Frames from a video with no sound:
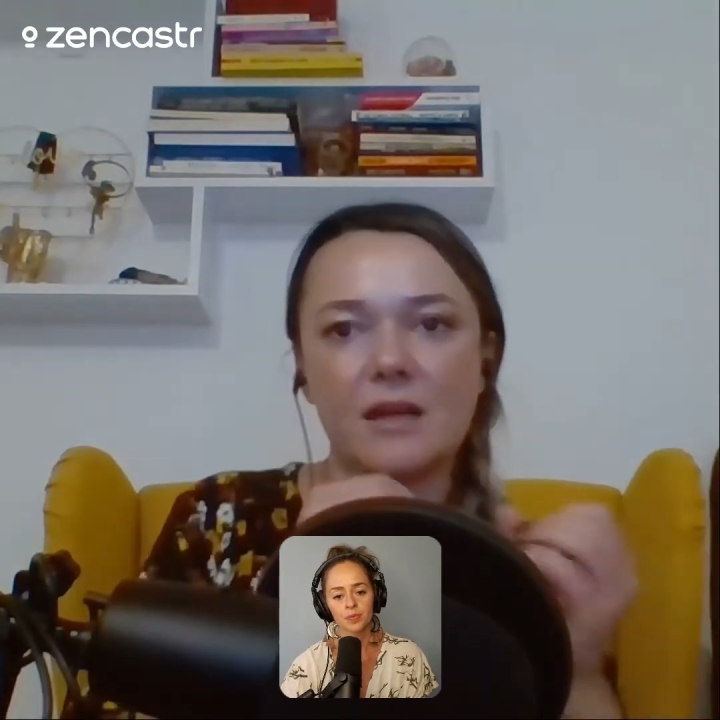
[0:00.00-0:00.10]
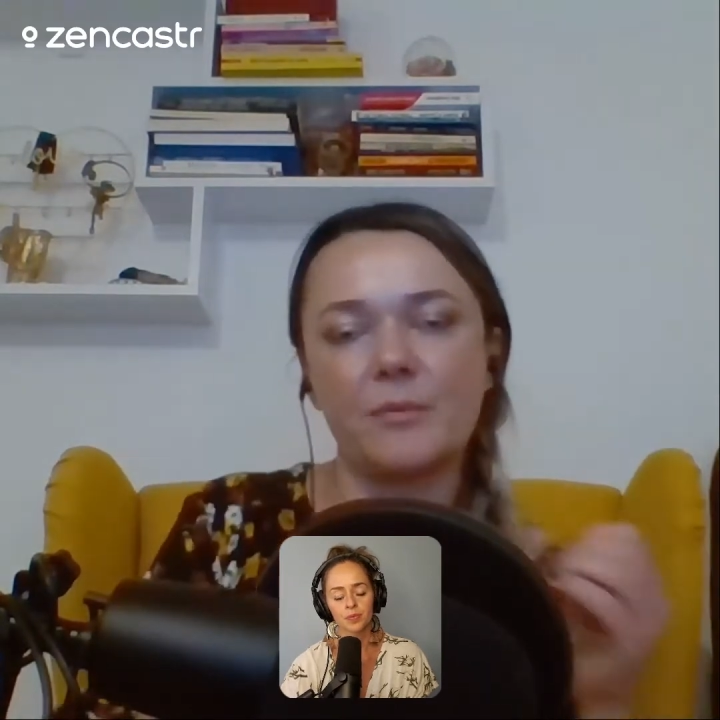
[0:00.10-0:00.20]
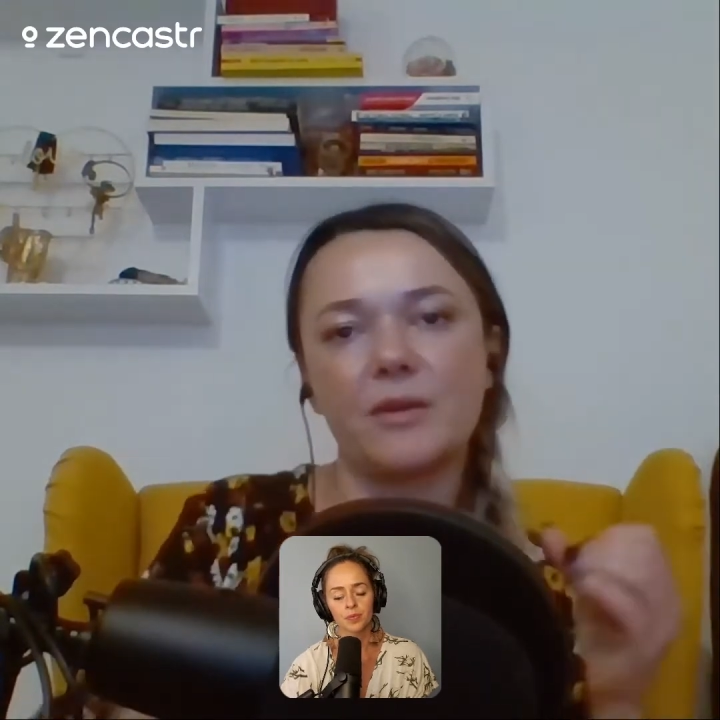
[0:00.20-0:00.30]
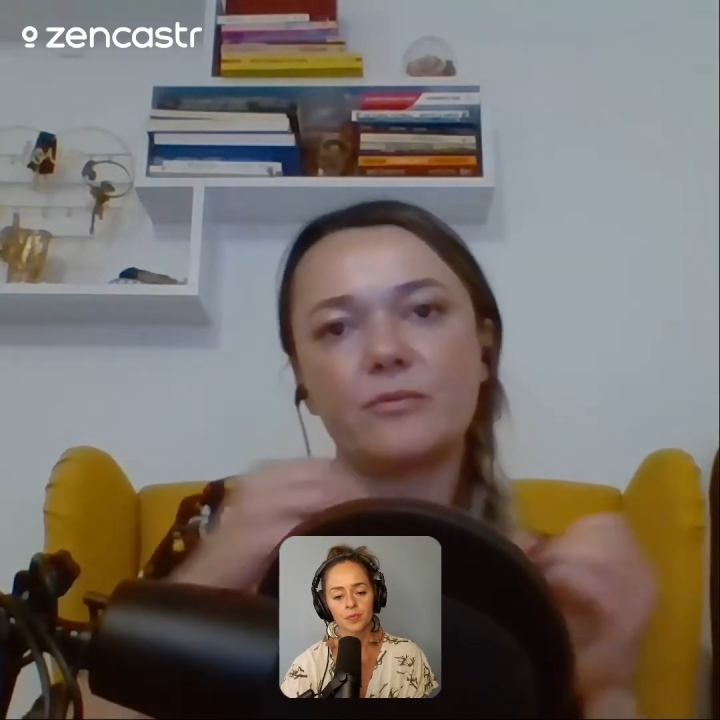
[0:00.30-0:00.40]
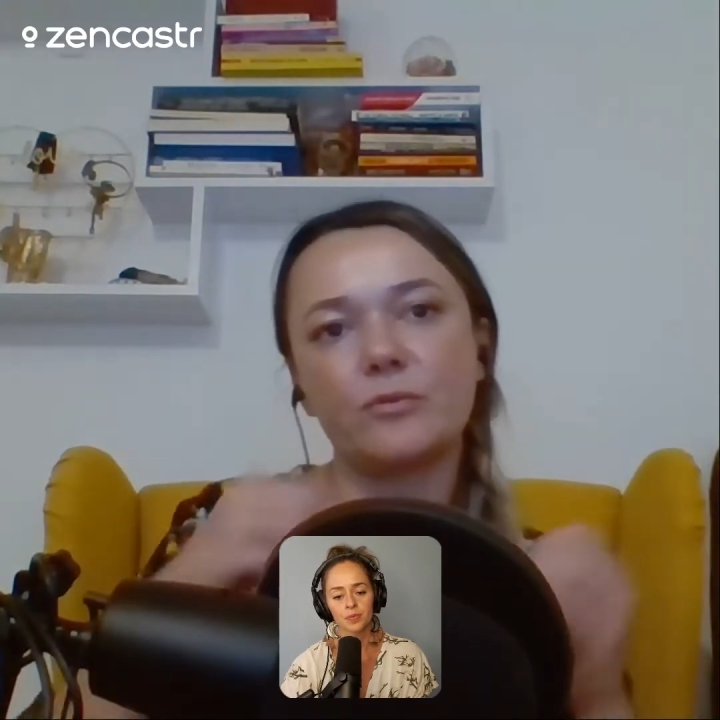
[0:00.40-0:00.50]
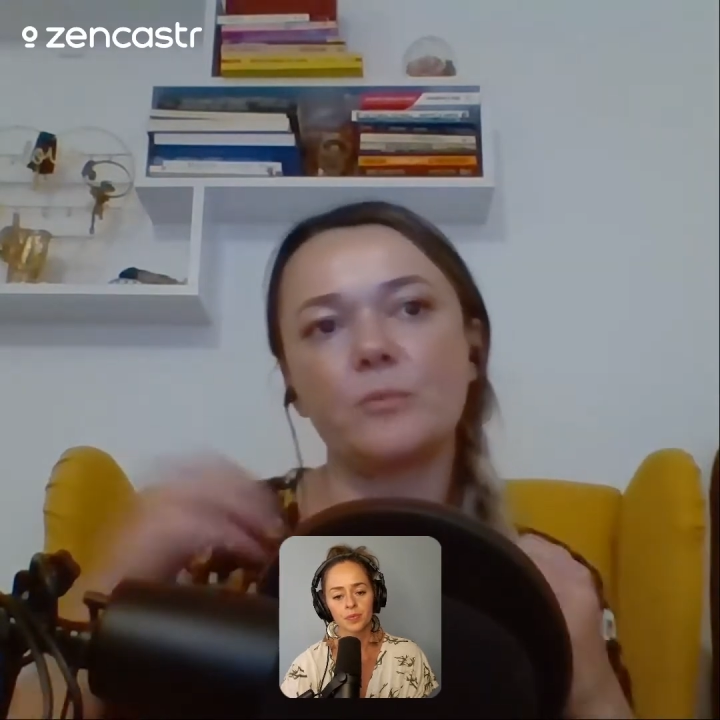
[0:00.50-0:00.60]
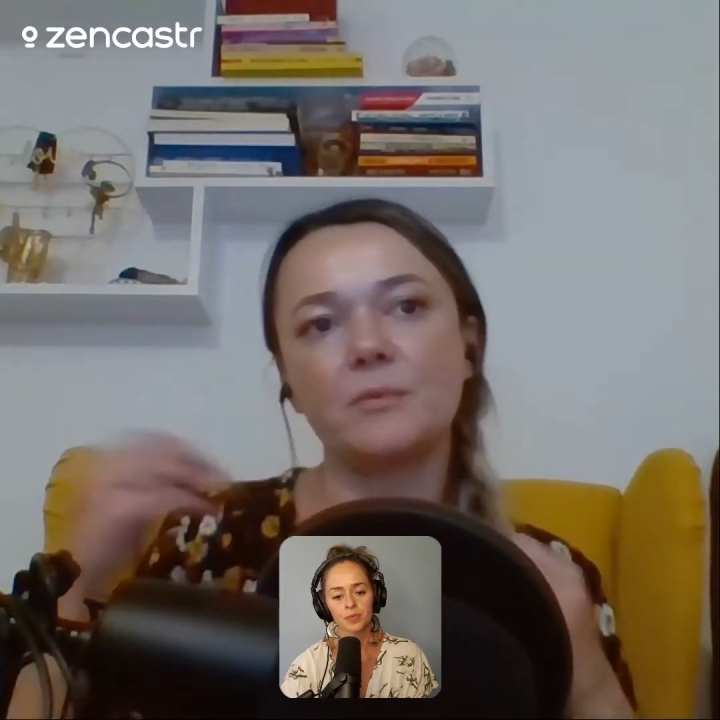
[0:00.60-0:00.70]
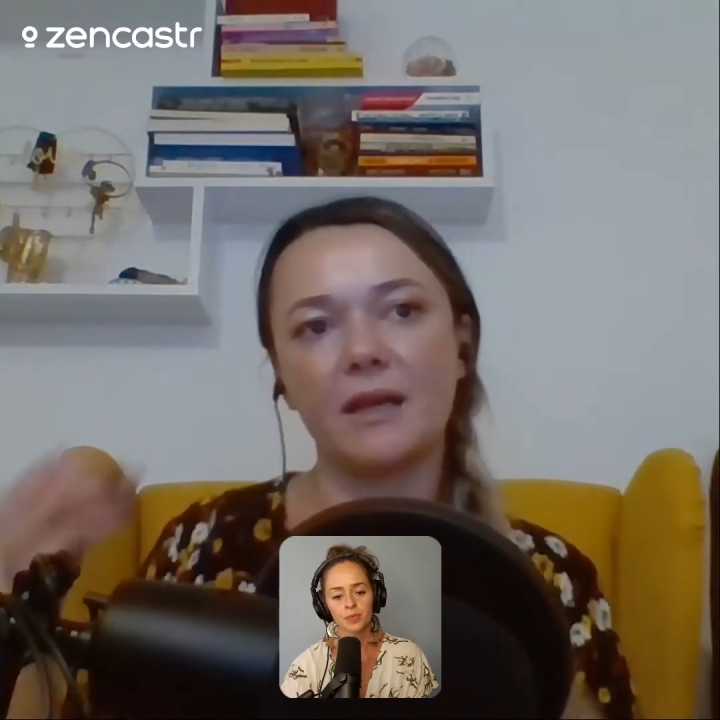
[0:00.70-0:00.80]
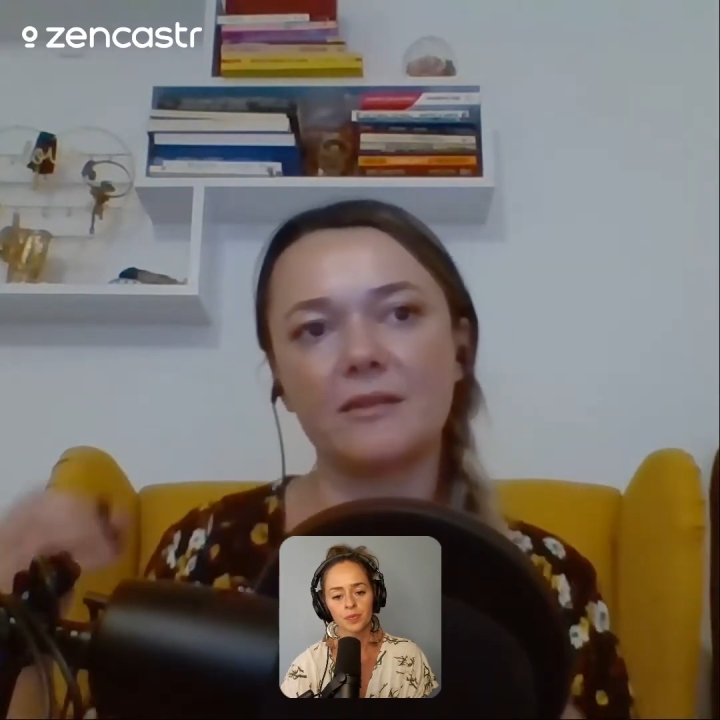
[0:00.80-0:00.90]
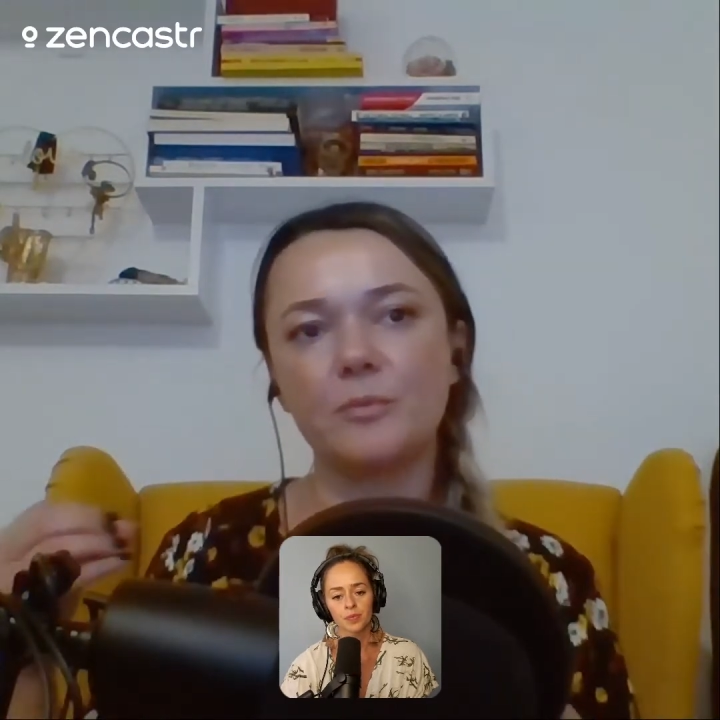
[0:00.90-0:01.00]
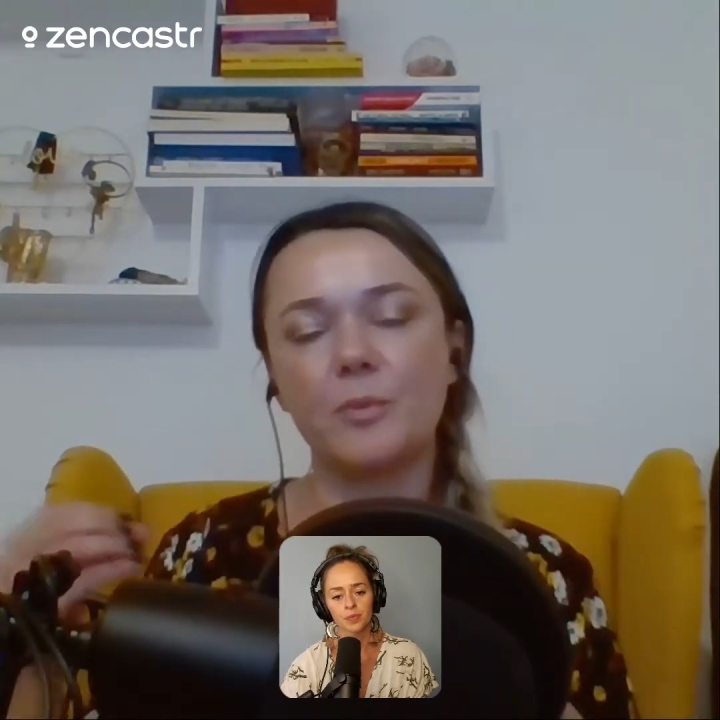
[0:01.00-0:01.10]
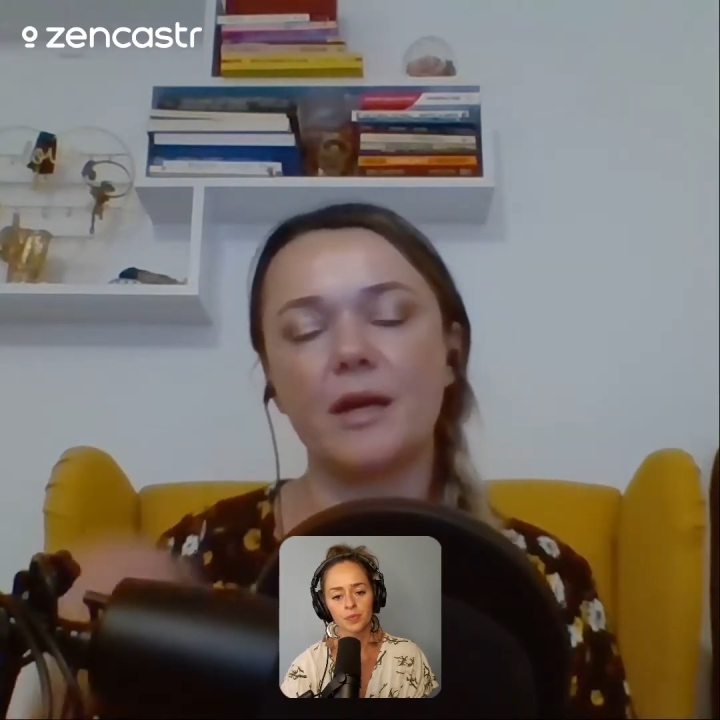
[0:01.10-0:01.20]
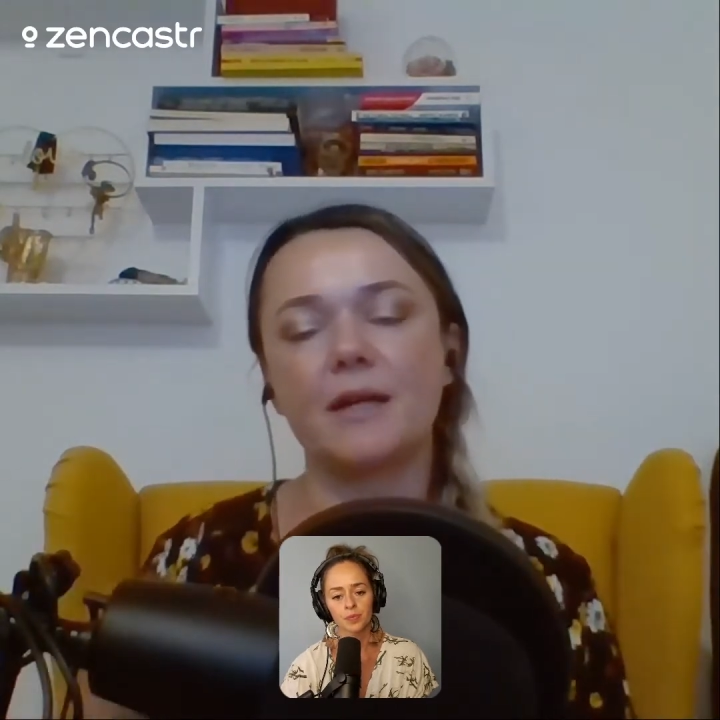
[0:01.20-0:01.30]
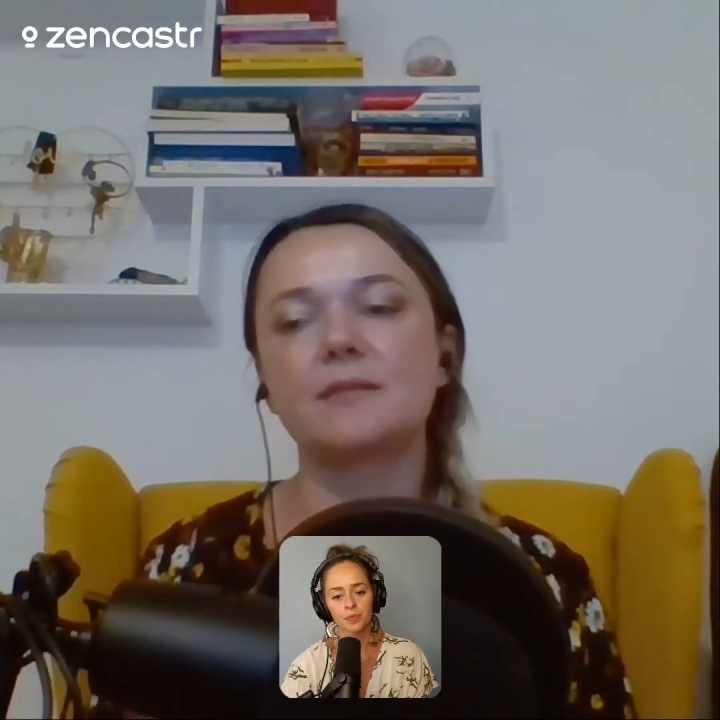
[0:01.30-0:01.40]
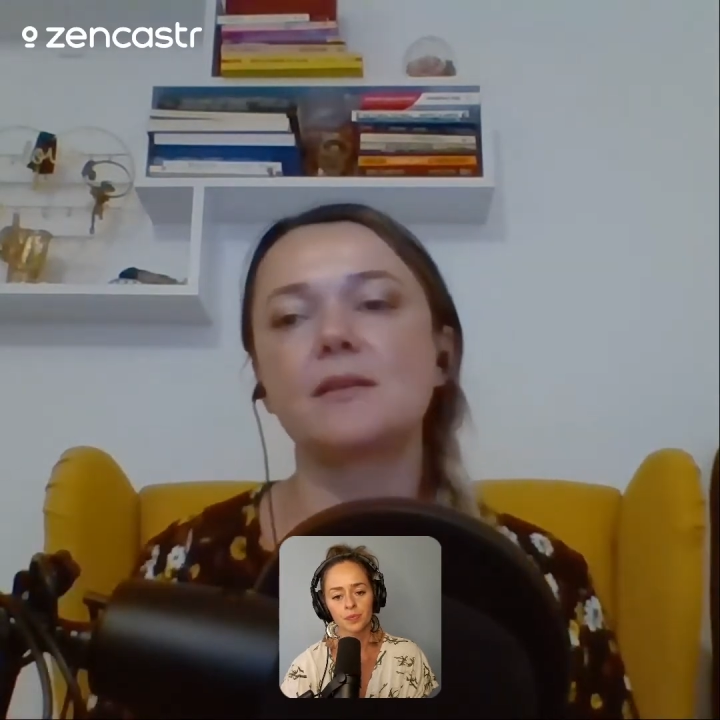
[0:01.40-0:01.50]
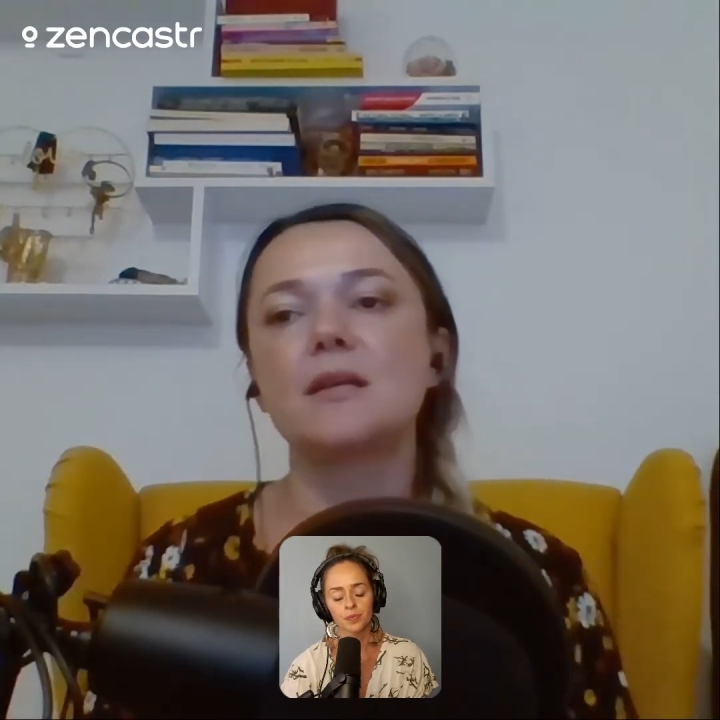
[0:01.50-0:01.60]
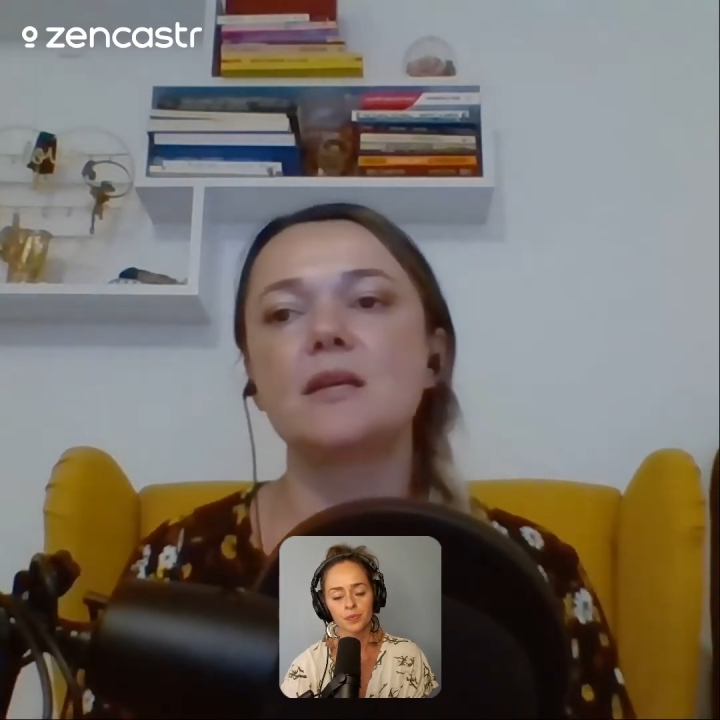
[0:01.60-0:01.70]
coming from that part.